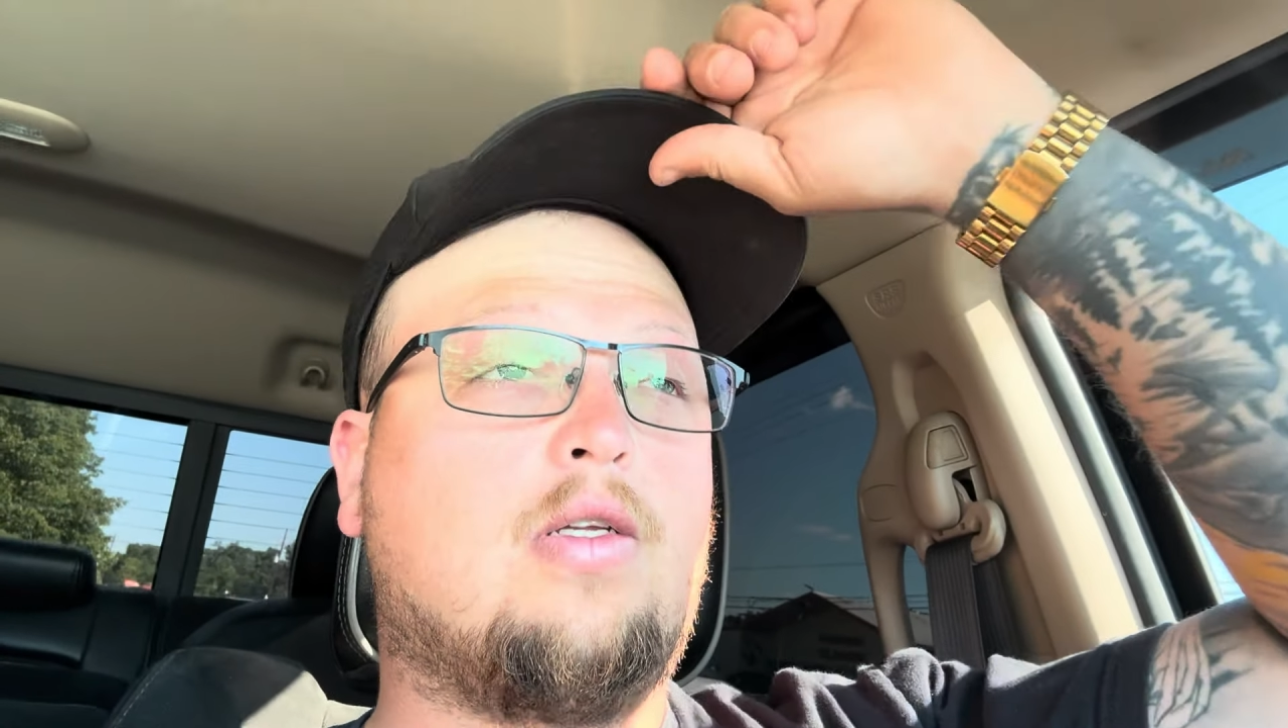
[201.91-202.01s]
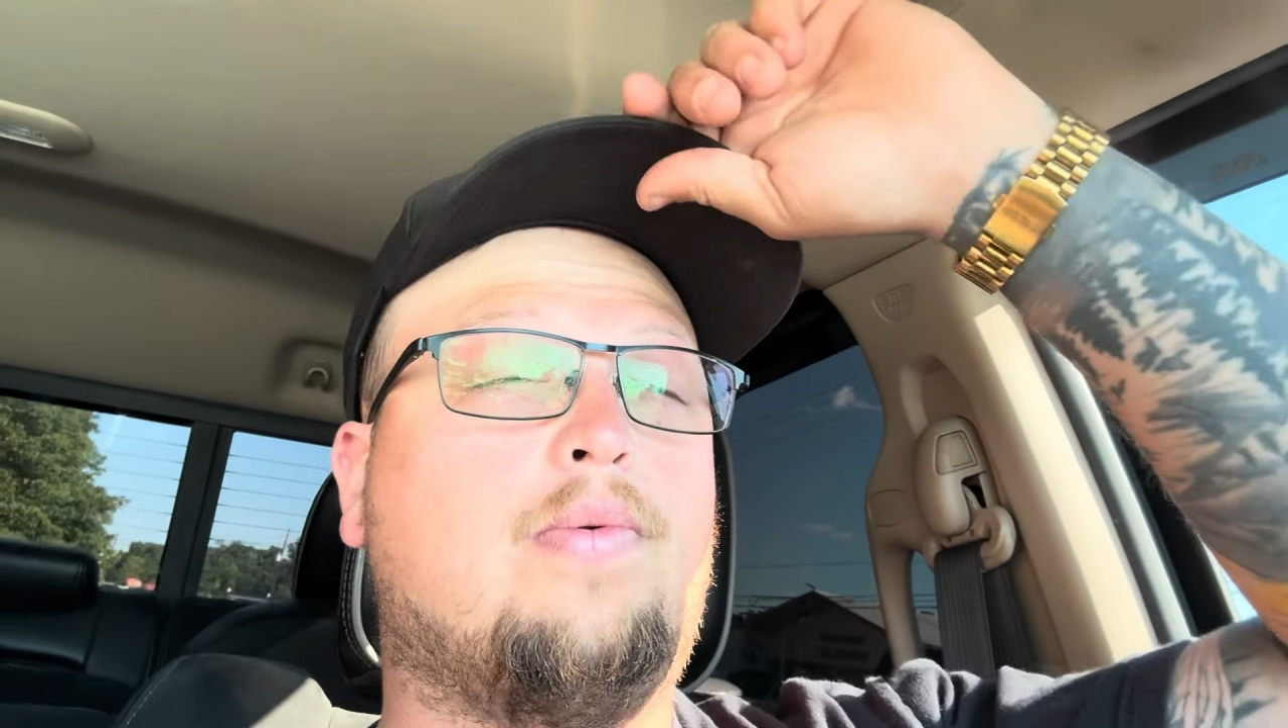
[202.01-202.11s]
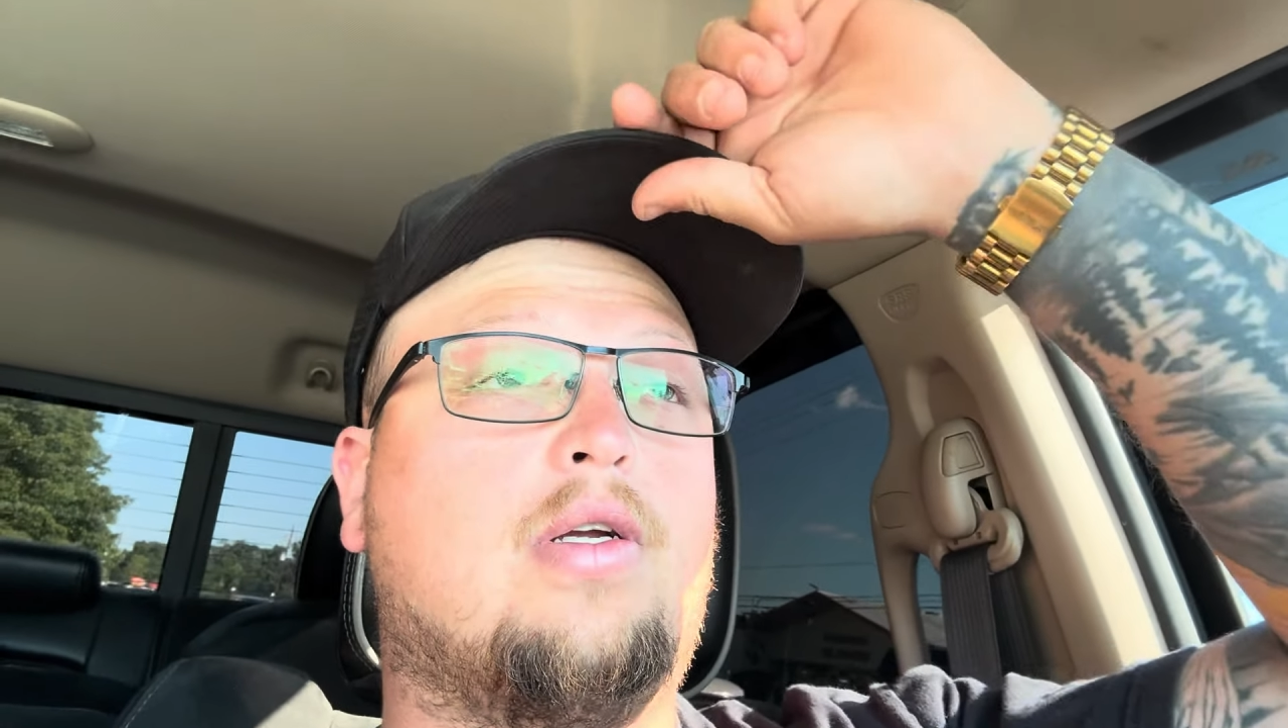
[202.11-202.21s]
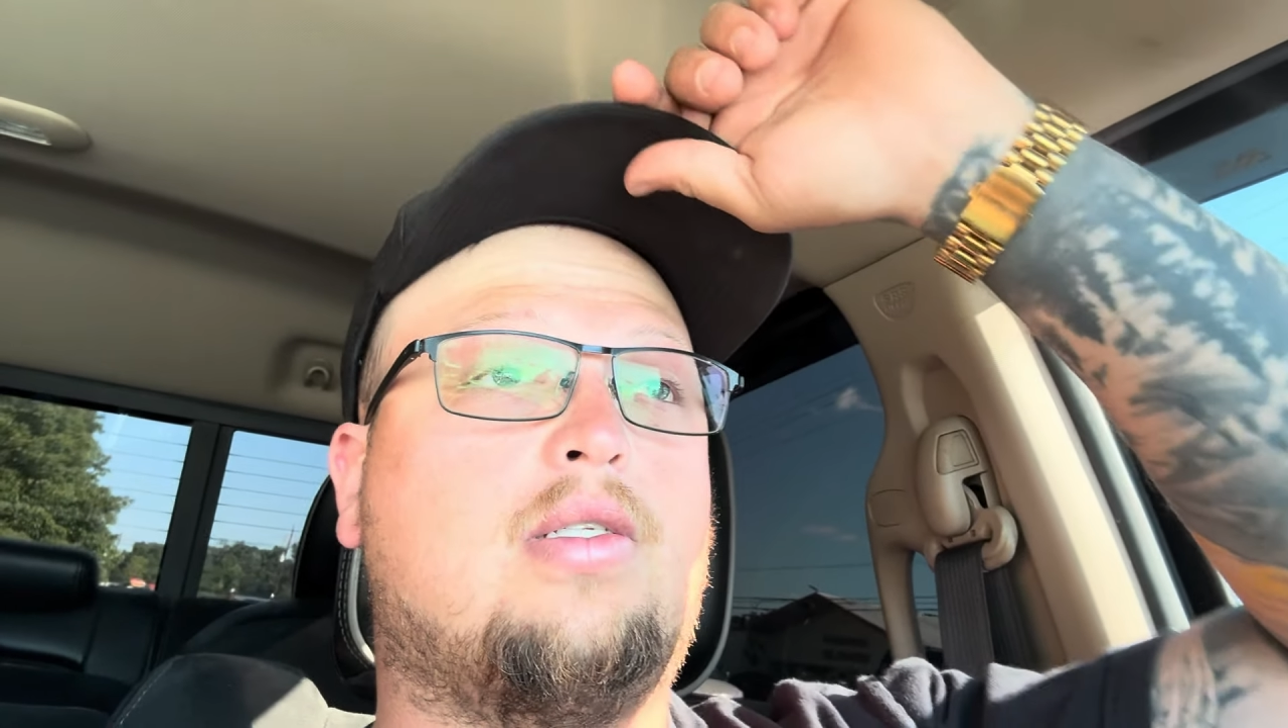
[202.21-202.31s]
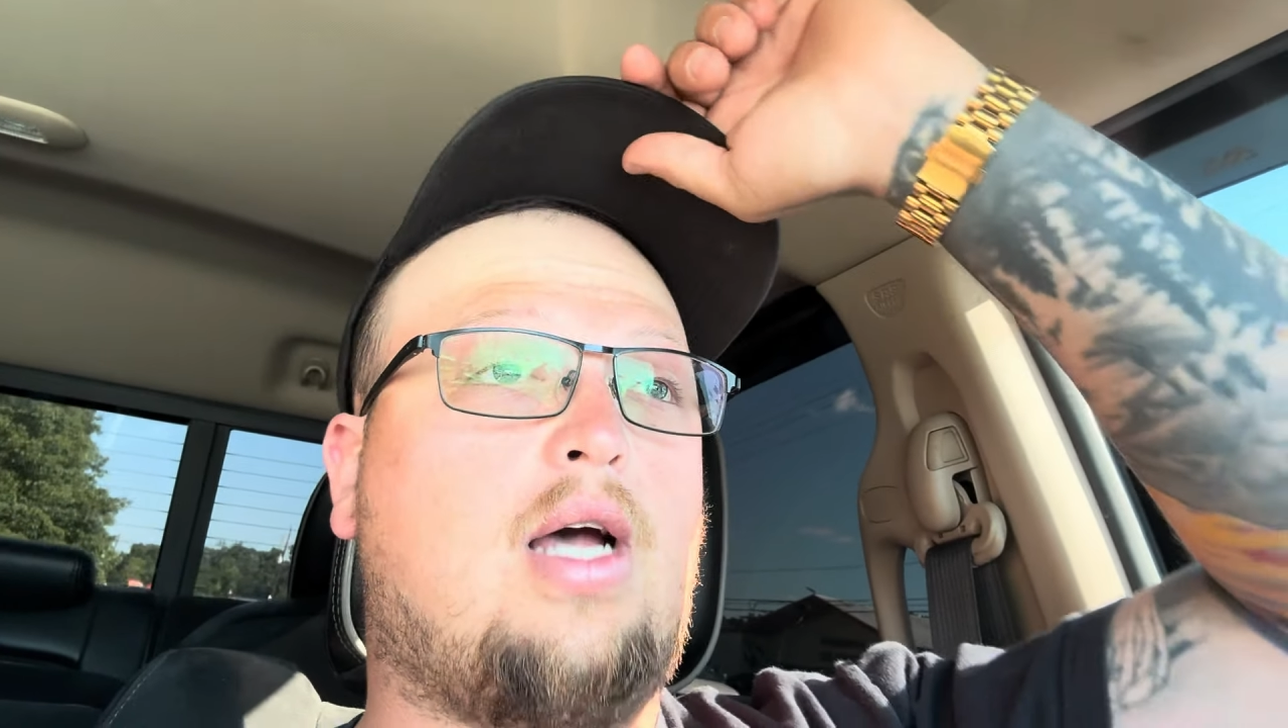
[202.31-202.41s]

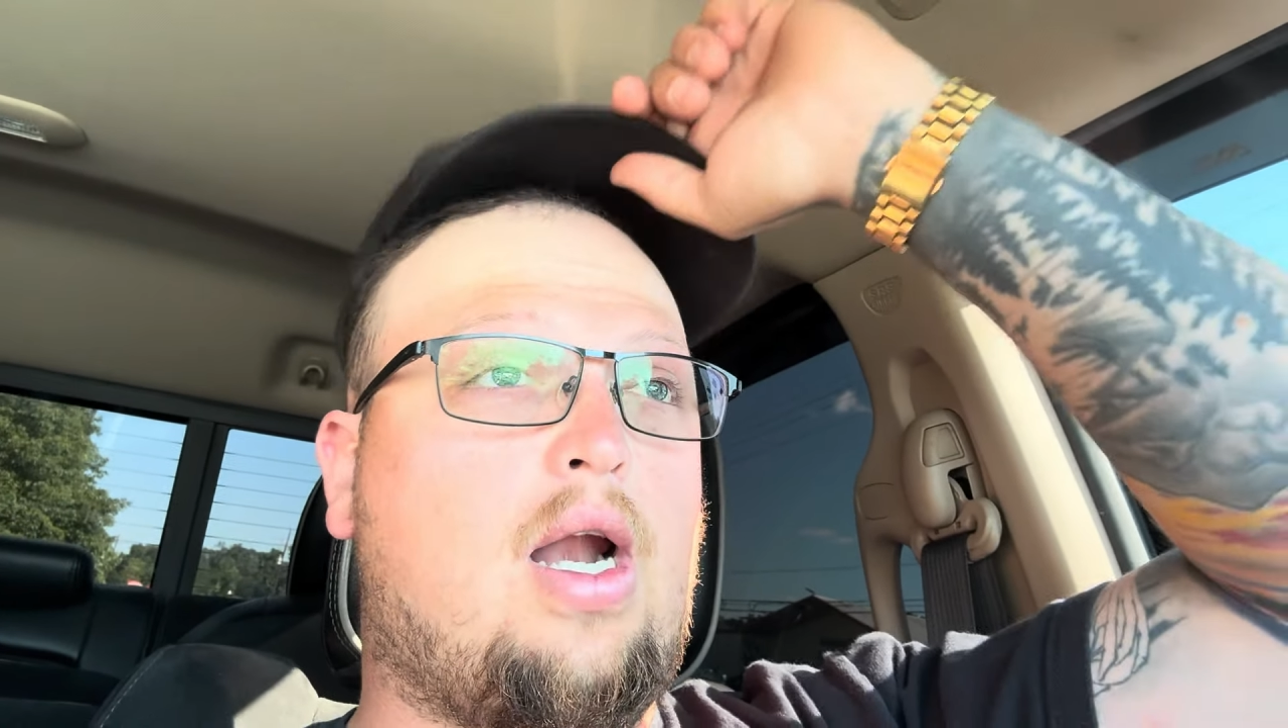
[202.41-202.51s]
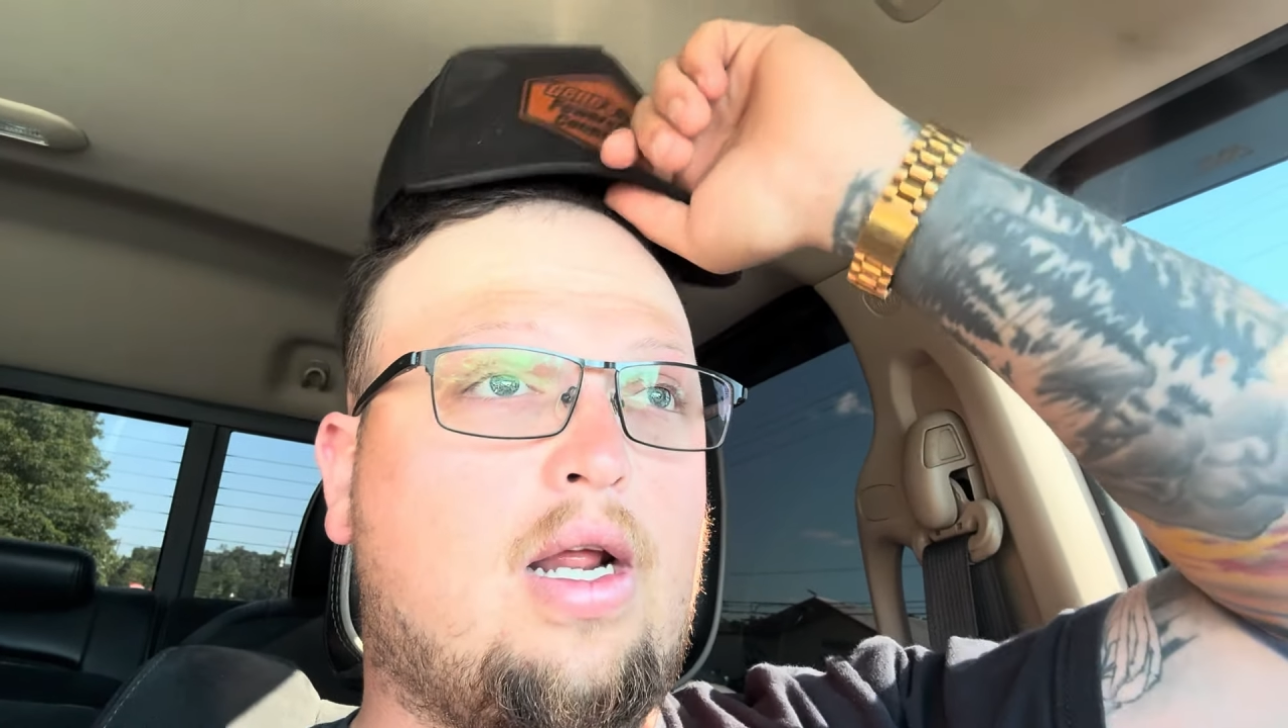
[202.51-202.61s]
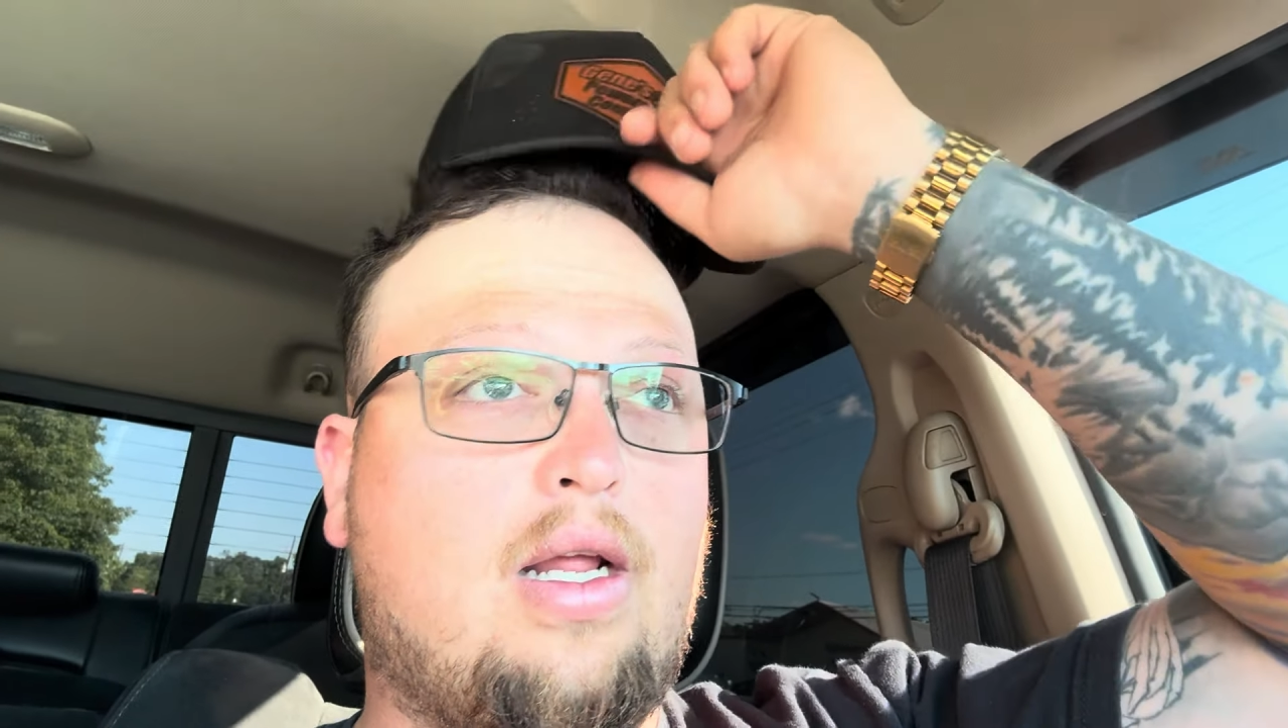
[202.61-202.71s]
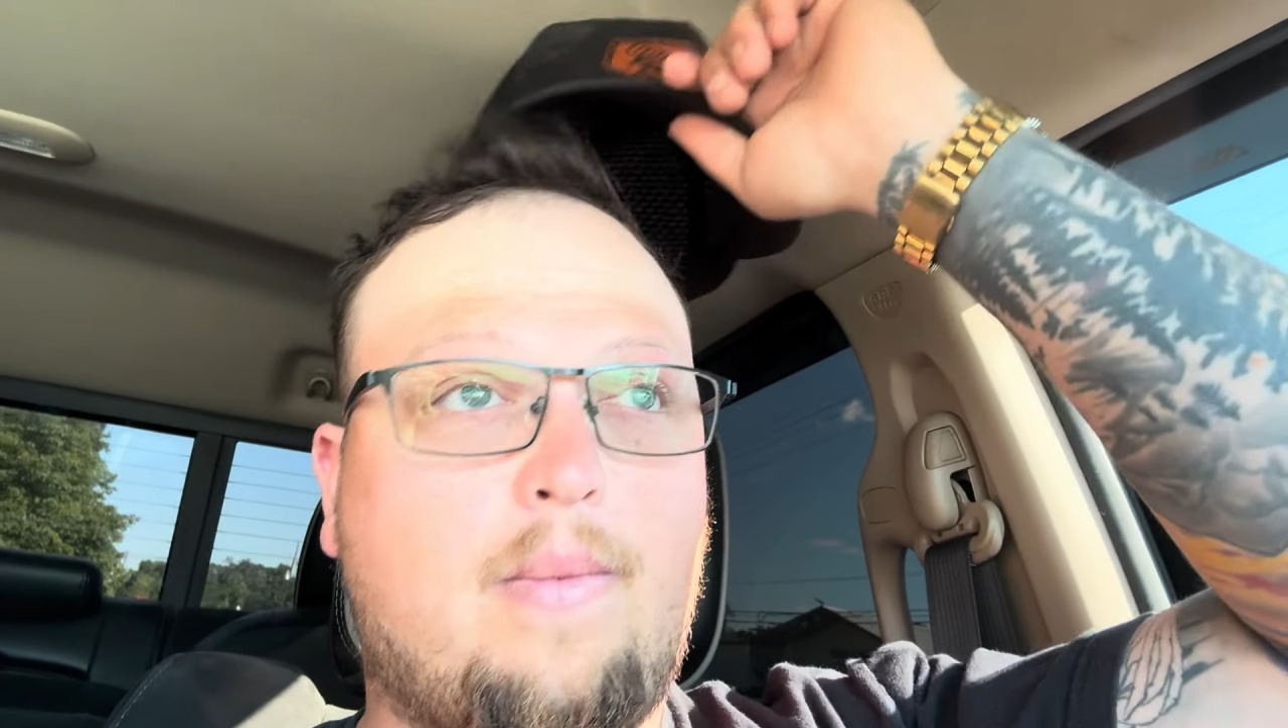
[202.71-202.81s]
super excited.